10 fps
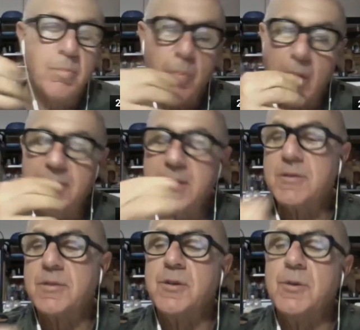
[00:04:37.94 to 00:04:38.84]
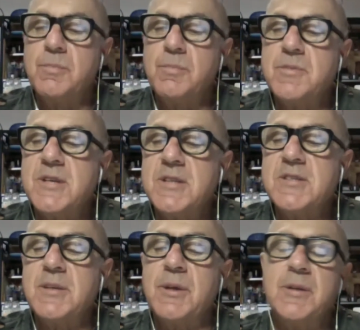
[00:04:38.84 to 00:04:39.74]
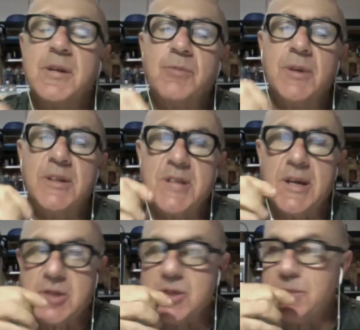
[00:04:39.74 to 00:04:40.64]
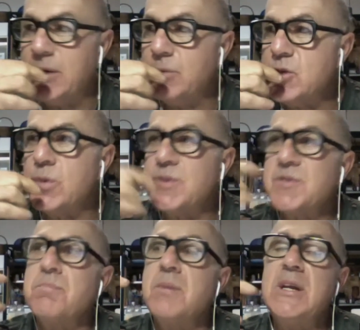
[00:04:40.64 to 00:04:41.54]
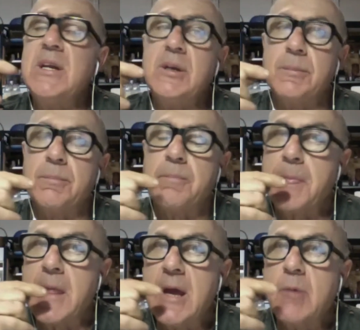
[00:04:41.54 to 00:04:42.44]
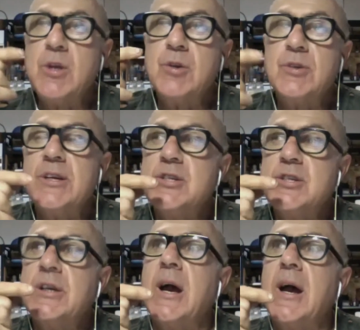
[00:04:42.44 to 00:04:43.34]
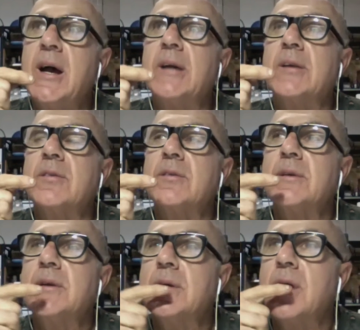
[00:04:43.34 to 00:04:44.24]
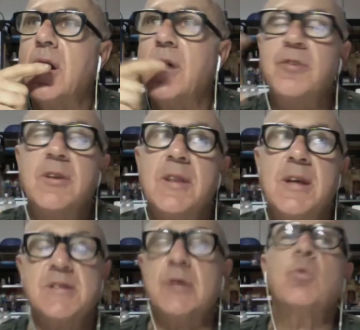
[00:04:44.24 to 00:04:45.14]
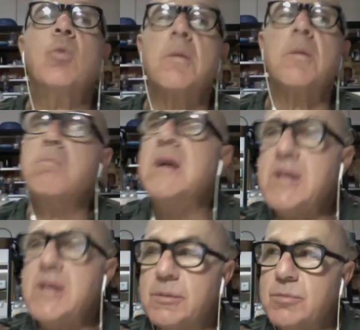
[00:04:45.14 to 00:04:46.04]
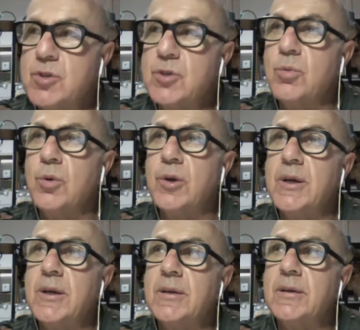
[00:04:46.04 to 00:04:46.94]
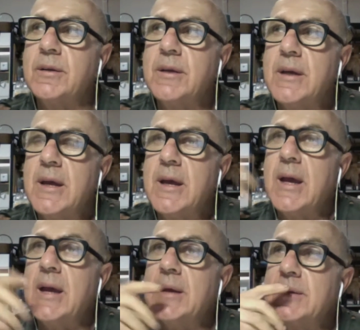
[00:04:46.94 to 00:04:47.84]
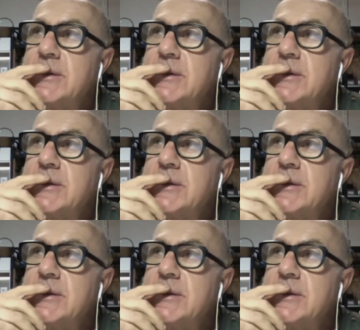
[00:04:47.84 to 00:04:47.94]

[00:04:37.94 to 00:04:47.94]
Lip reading: I think you said something that really touched me, which was medium. When you're teaching art, often they say, well, what medium do you work in? And